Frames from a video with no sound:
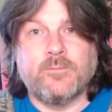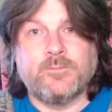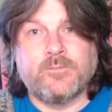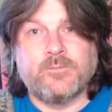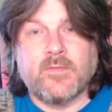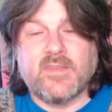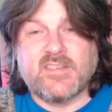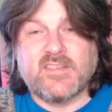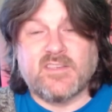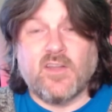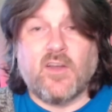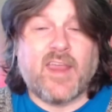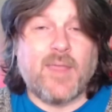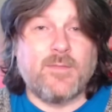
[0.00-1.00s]
This is not
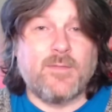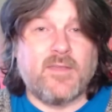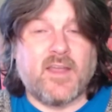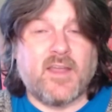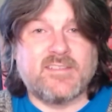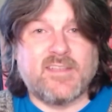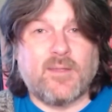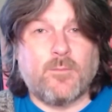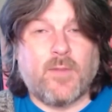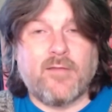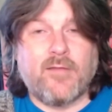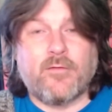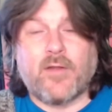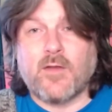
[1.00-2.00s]
a game that you're going to sit and play
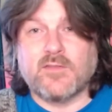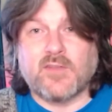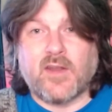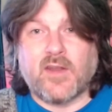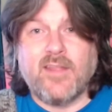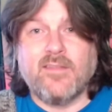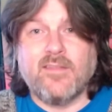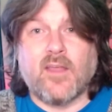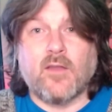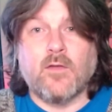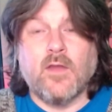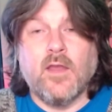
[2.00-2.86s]
for hours on end though,